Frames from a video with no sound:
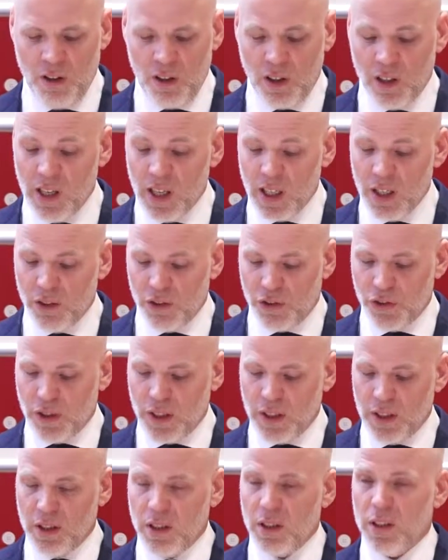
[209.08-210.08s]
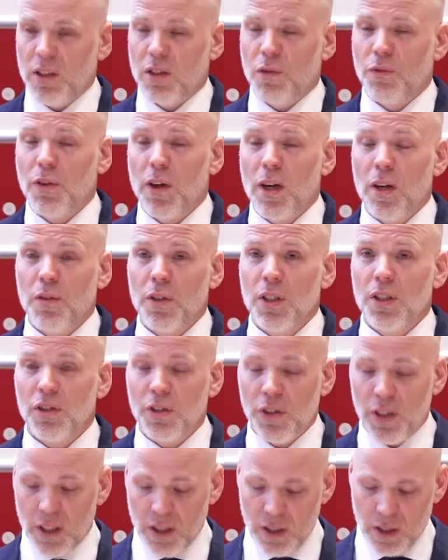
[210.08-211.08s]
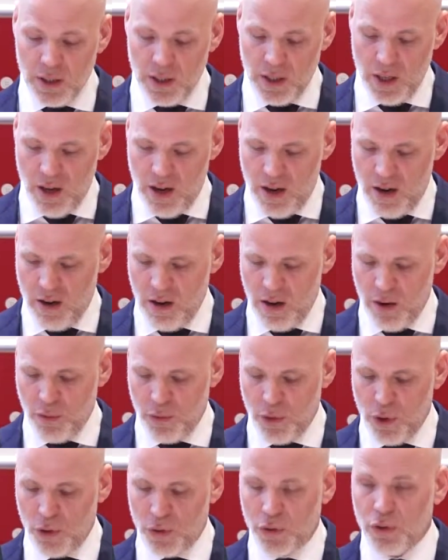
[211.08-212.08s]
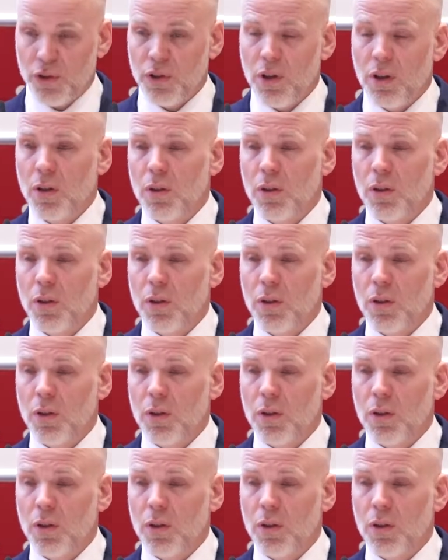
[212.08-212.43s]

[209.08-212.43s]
The Canadian strategy is a 5-year strategy and involves